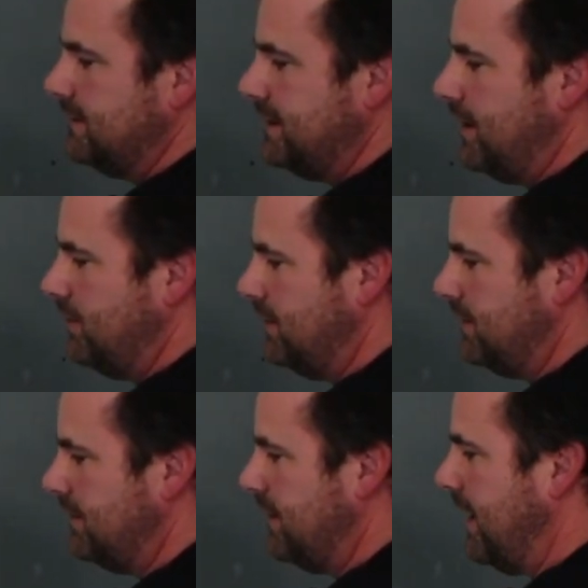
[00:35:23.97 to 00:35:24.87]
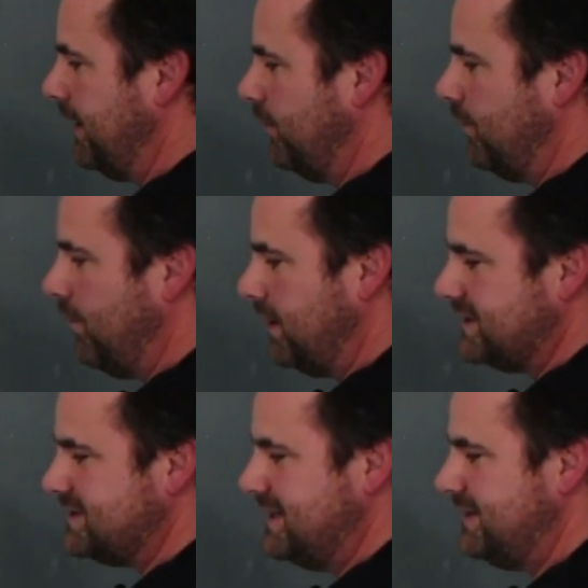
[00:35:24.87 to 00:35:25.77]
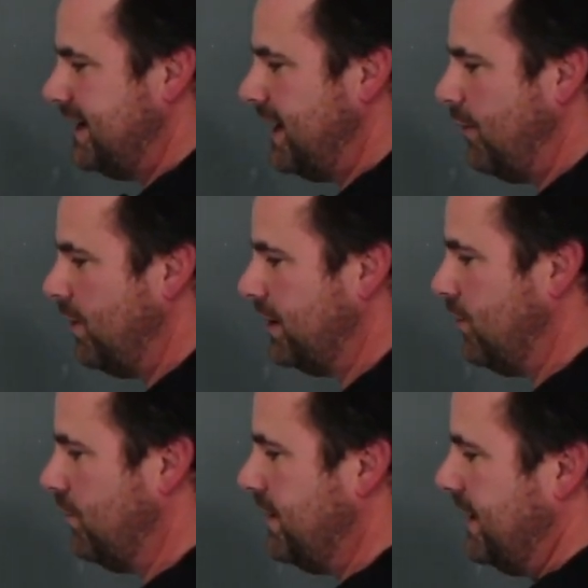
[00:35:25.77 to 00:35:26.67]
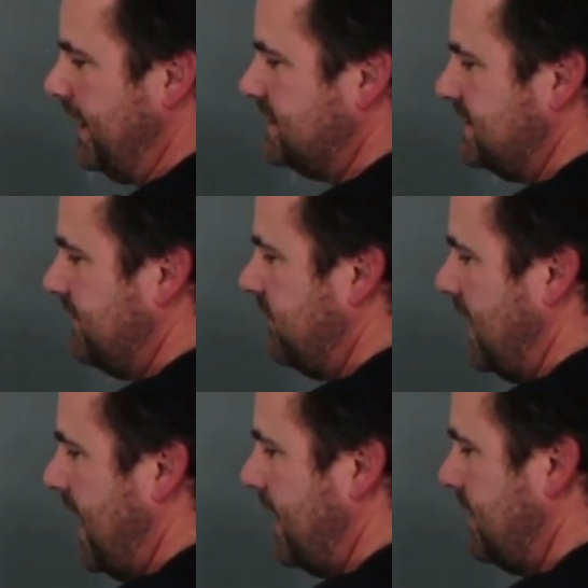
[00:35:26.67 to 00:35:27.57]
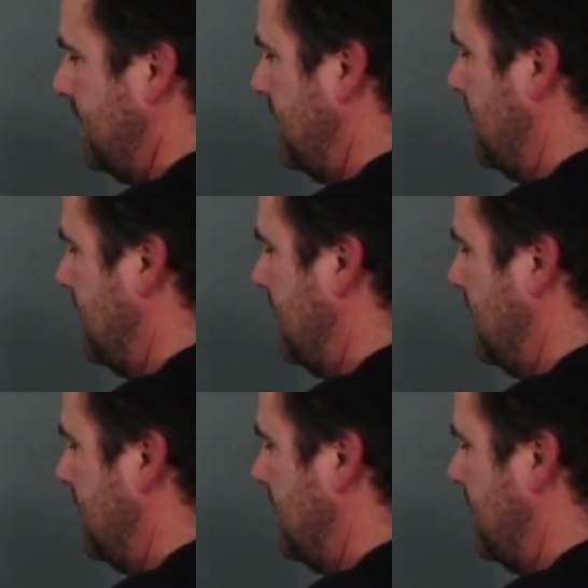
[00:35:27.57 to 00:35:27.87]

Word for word: Now, I don't want to see that. I want to go nice and flat.